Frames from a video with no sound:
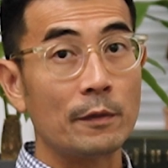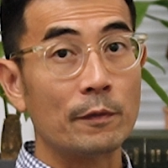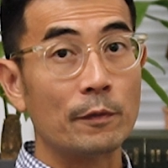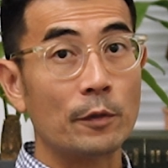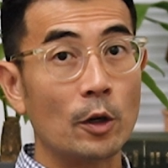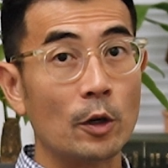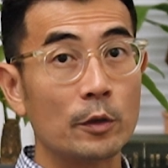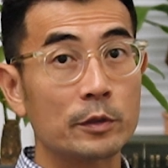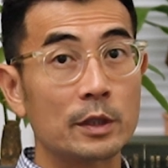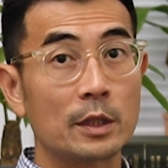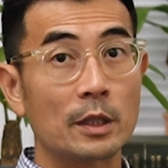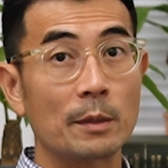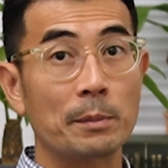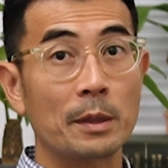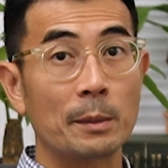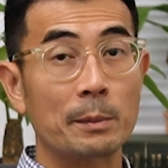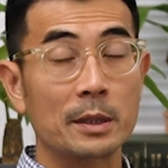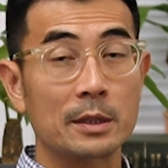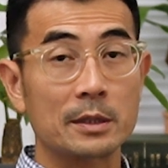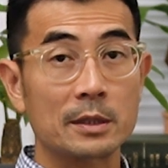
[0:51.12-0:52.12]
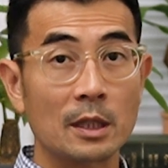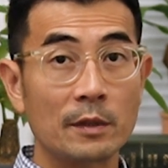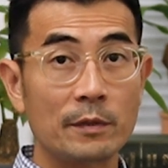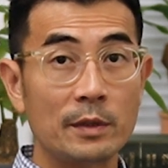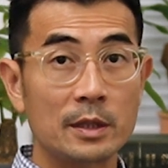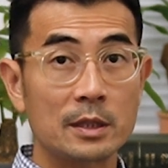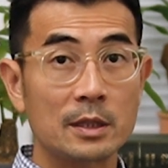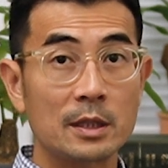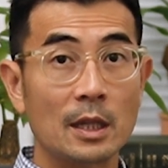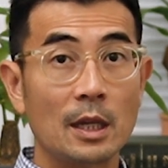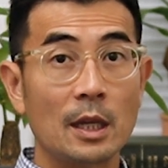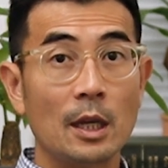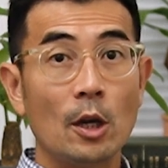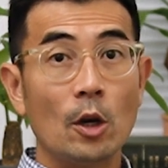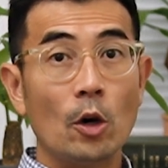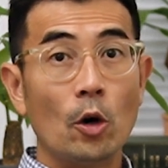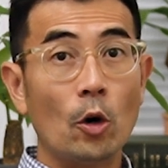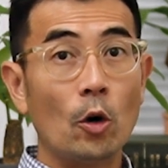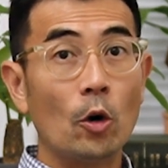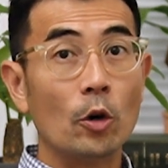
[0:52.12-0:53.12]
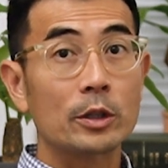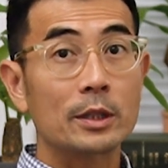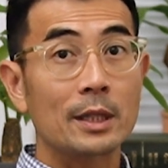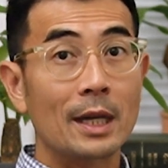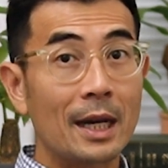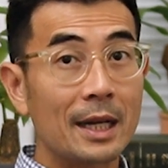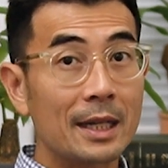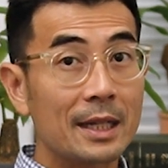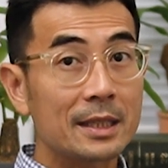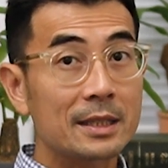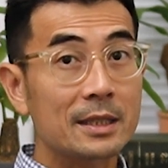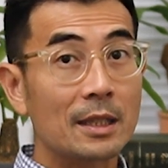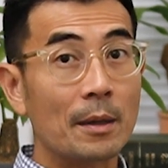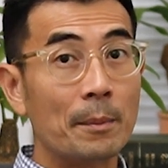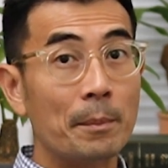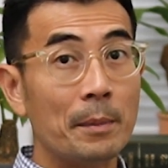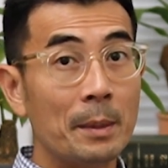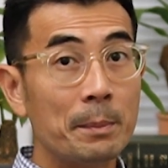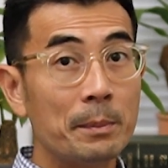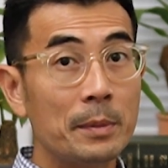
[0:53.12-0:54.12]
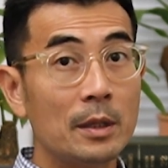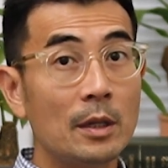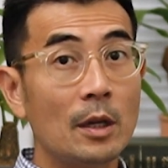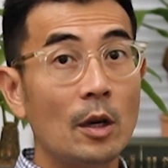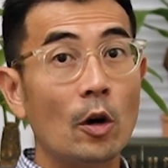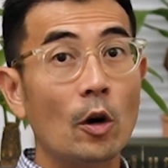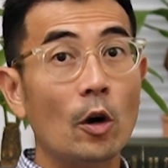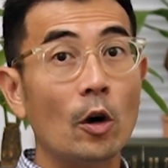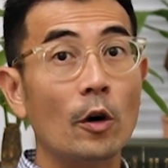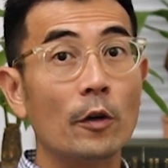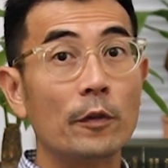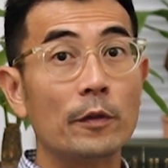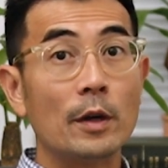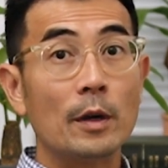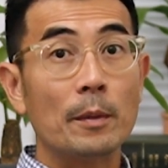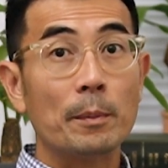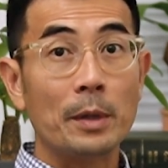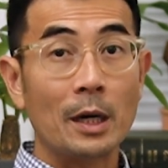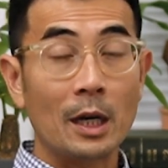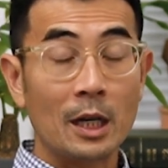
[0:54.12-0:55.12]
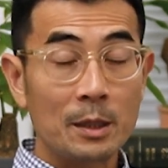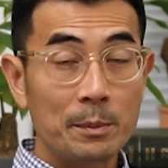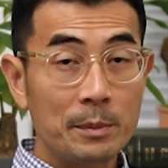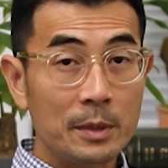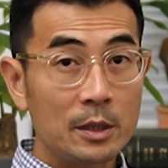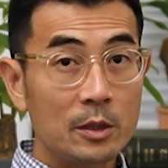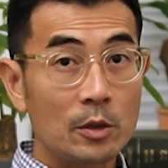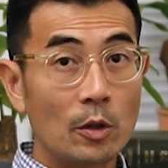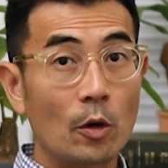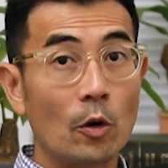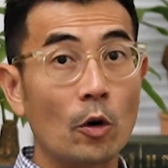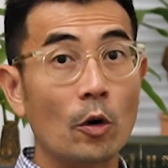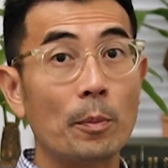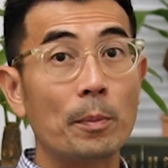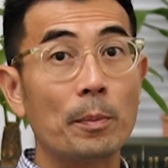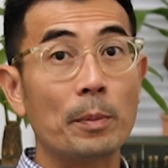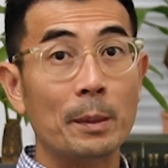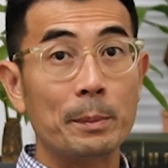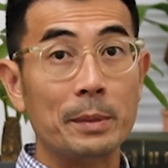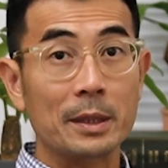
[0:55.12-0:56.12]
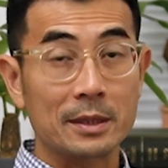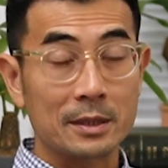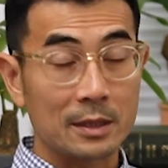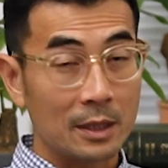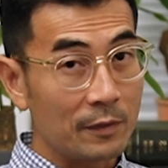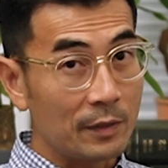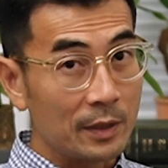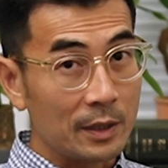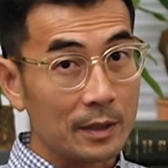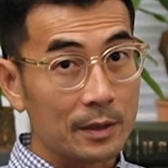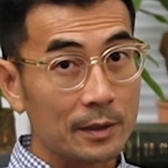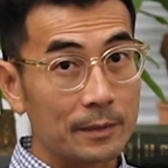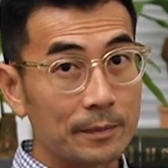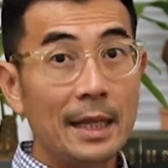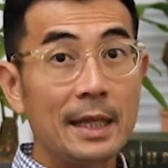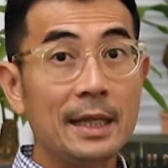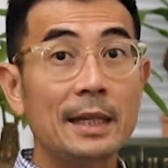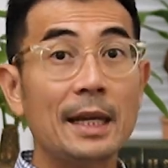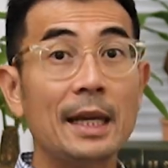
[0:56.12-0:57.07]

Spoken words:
involves the public service or targets a member of parliament or public servant. In